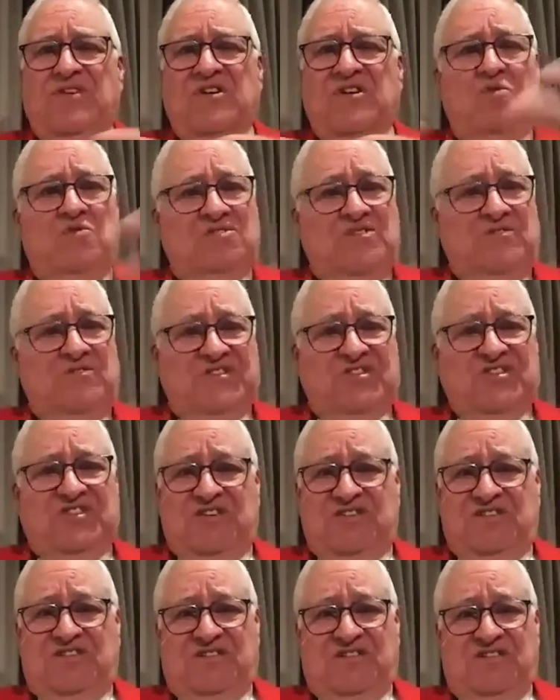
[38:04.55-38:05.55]
court of
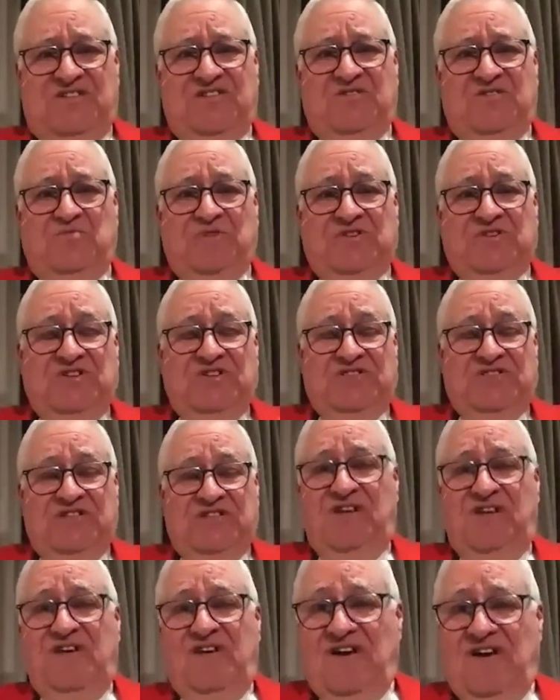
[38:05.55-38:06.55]
assistants, which is a